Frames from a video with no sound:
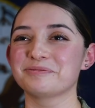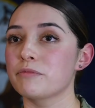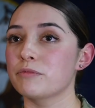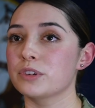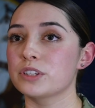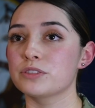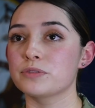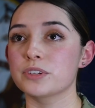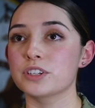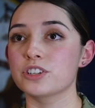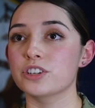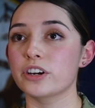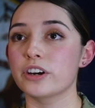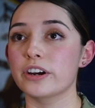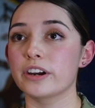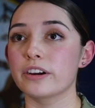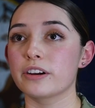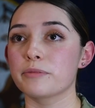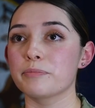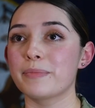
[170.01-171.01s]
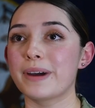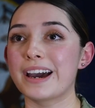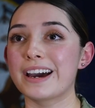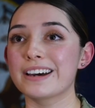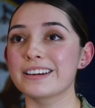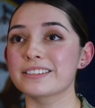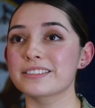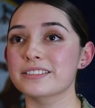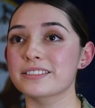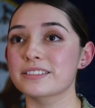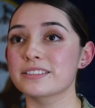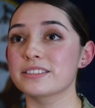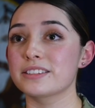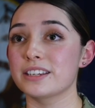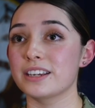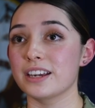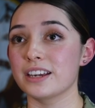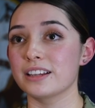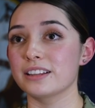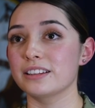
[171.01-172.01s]
We switch our masks
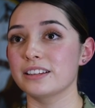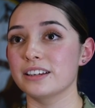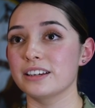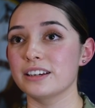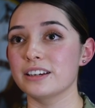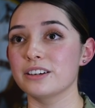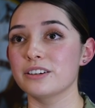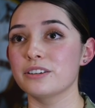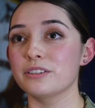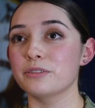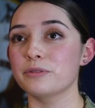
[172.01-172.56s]
daily.